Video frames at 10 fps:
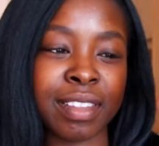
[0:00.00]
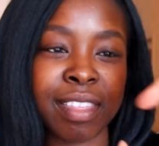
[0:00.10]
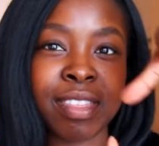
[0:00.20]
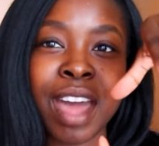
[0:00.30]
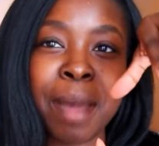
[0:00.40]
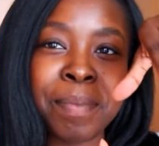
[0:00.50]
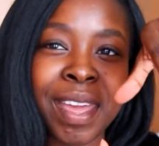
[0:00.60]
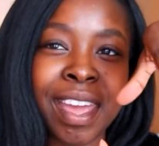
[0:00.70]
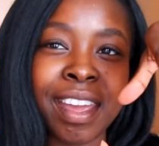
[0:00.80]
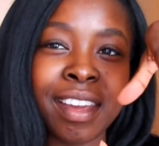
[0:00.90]
It's like that
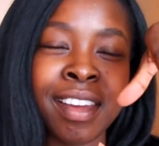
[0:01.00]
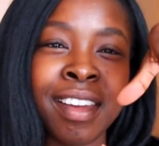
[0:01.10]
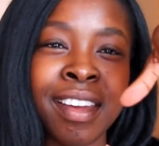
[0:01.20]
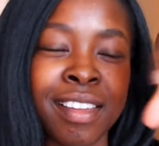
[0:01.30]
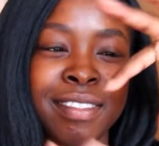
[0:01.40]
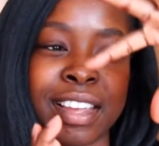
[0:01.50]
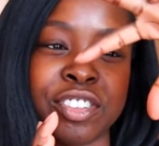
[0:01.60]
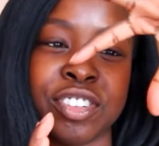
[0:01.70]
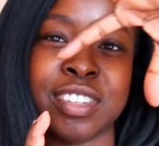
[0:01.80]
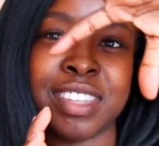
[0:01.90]
big. It's like
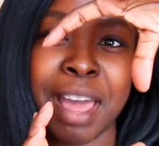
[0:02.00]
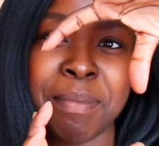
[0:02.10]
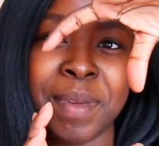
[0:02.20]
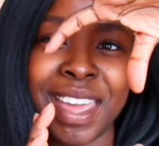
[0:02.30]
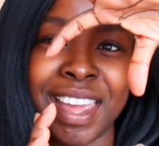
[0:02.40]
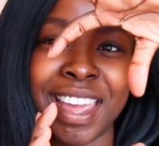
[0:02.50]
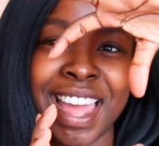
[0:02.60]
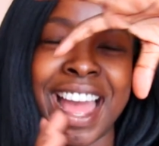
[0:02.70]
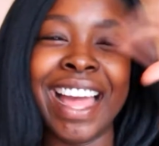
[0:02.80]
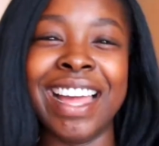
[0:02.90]
just that big.
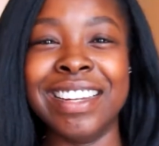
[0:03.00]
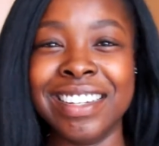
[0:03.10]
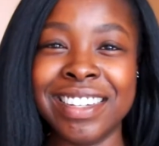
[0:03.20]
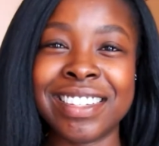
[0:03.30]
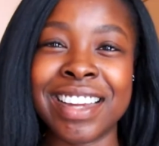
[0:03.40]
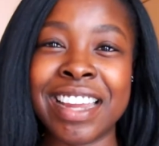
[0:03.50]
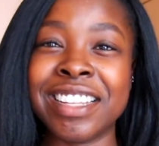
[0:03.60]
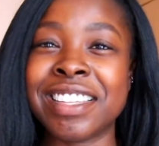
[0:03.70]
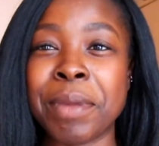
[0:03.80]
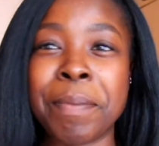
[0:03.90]
And
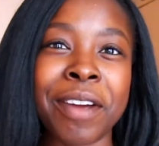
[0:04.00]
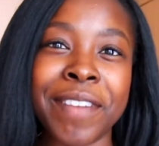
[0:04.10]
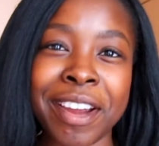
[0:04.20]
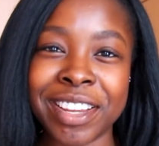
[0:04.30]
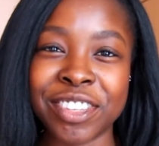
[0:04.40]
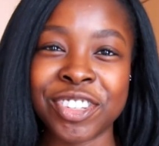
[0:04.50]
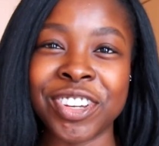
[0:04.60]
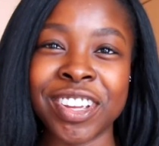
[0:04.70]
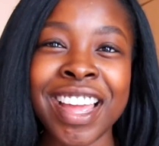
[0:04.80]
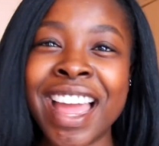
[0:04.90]
he sent me a pair of earrings
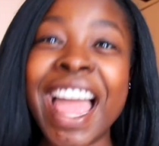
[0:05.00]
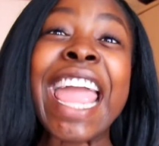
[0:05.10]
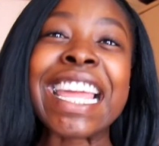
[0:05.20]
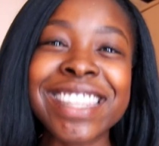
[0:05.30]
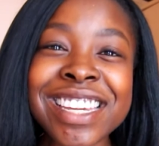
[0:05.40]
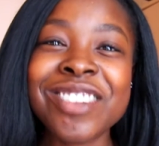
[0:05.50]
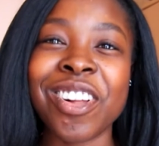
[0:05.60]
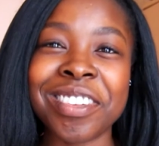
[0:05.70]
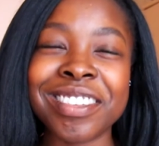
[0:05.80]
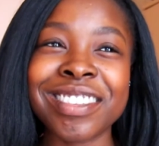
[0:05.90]
too.
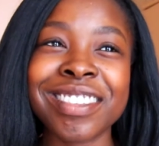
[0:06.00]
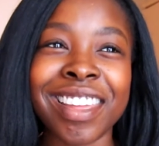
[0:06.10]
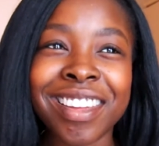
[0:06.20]
$80.